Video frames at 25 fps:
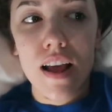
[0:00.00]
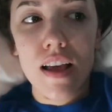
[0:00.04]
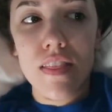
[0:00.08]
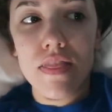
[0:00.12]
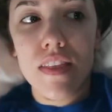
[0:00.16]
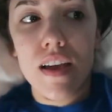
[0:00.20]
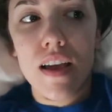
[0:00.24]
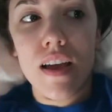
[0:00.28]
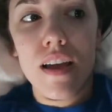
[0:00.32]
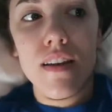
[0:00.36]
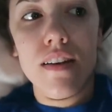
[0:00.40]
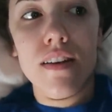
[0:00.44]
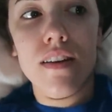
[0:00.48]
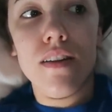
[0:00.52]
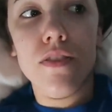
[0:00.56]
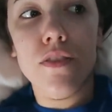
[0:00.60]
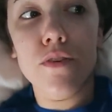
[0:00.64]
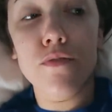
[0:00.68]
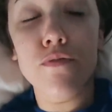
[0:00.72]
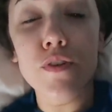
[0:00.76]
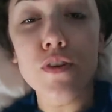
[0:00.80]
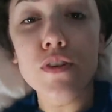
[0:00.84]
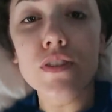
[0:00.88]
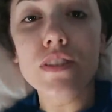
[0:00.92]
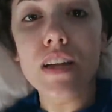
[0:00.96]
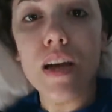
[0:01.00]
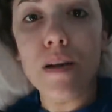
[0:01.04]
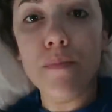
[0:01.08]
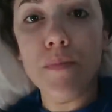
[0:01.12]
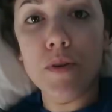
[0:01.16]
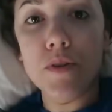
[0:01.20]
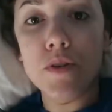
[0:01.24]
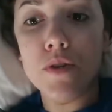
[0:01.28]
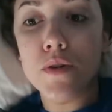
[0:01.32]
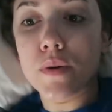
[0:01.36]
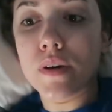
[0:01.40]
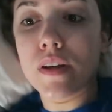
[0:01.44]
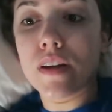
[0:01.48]
And then the first time
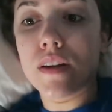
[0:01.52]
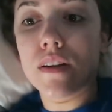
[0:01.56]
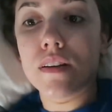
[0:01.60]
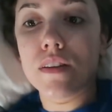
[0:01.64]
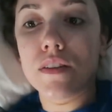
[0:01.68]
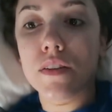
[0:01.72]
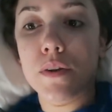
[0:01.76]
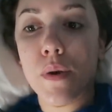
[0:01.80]
you do it,